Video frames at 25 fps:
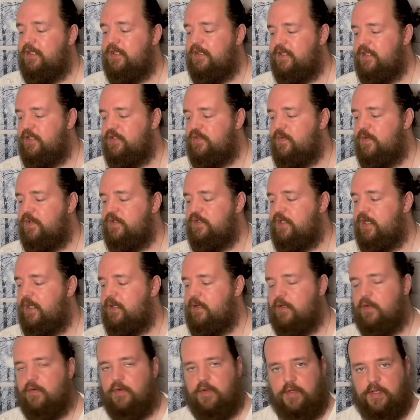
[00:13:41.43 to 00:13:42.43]
This one is like,
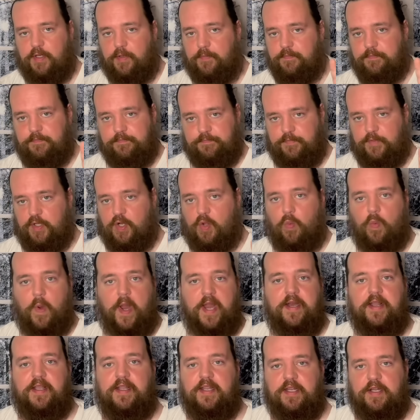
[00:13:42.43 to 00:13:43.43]
no, no, no. No
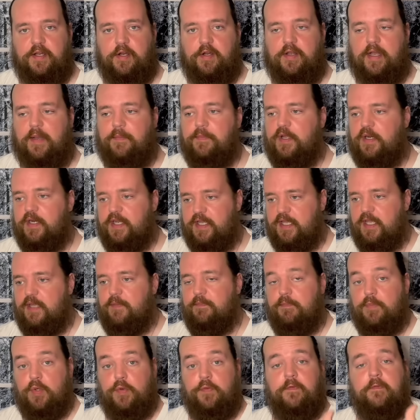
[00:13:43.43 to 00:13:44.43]
waiting here. I'm going to
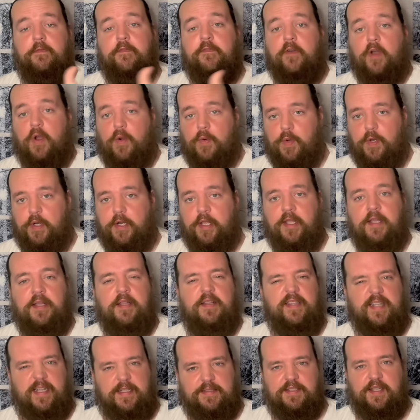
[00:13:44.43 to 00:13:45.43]
keep moving forward.
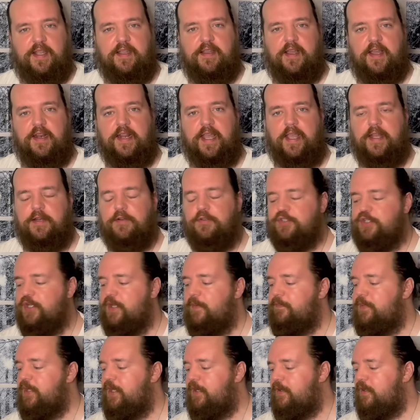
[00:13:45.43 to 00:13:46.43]
That's the kind of energy
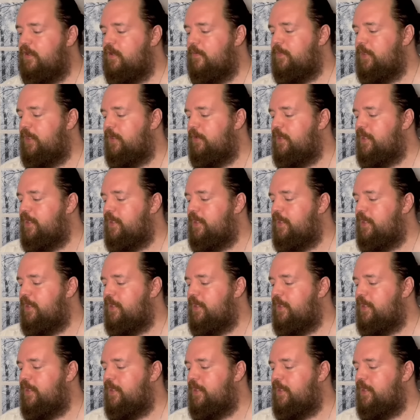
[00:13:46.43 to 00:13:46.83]
I'm picking up here.